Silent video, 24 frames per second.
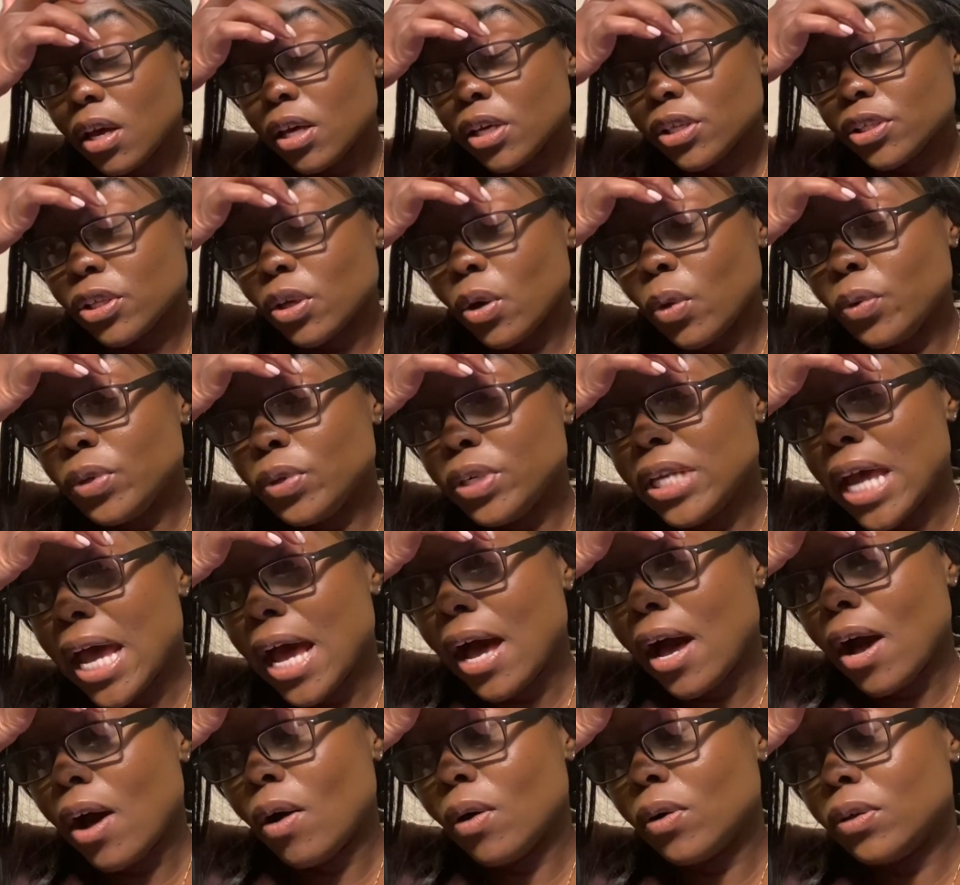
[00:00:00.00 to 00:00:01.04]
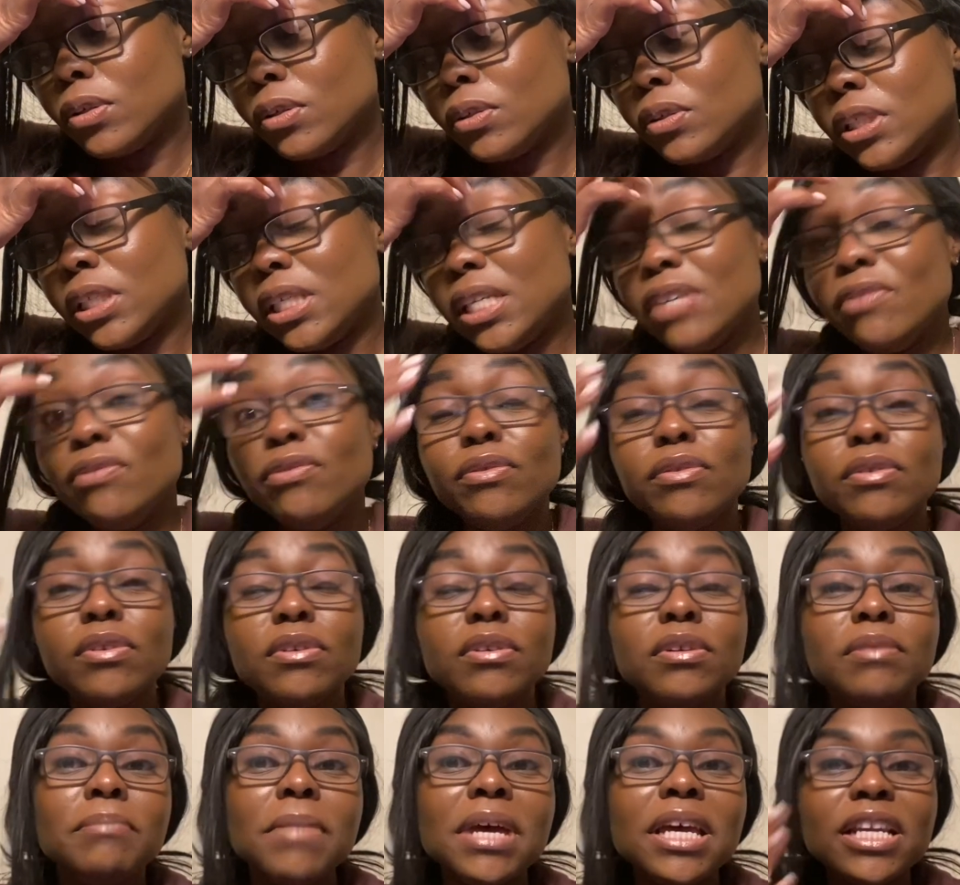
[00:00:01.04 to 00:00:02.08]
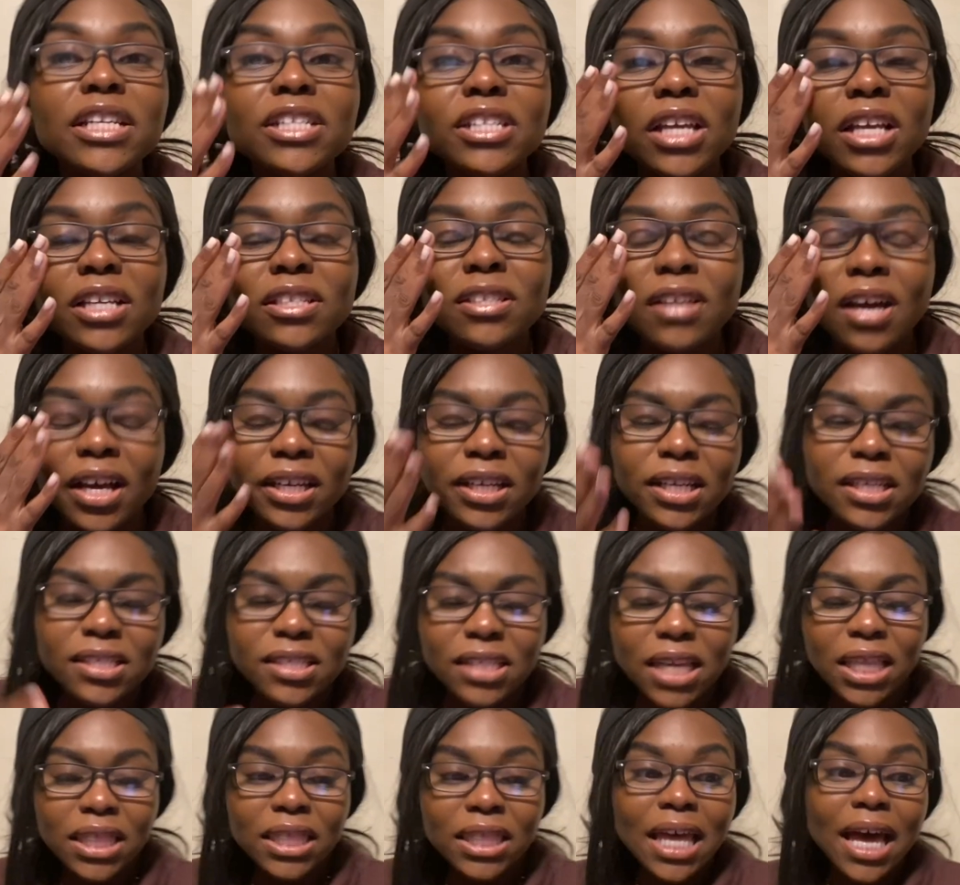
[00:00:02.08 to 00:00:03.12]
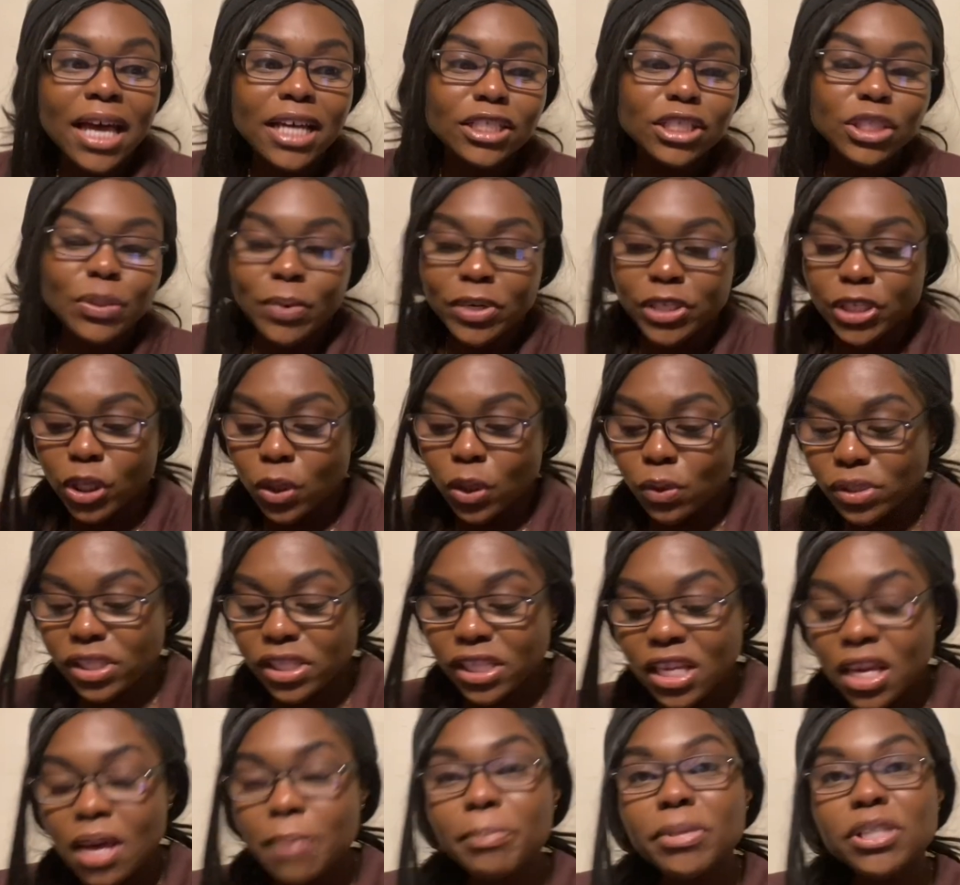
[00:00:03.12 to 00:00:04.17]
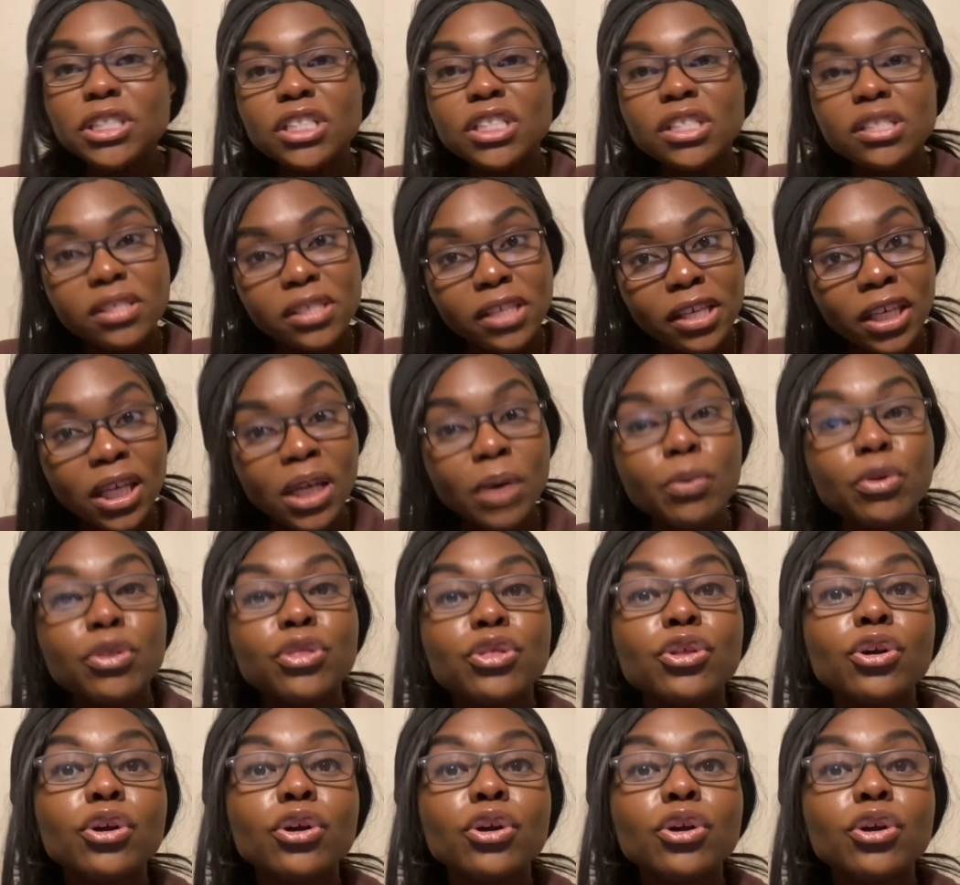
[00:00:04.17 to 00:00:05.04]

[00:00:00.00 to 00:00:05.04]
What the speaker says: So now he made a TikTok and he said that she went to go see it, but she's seeing it with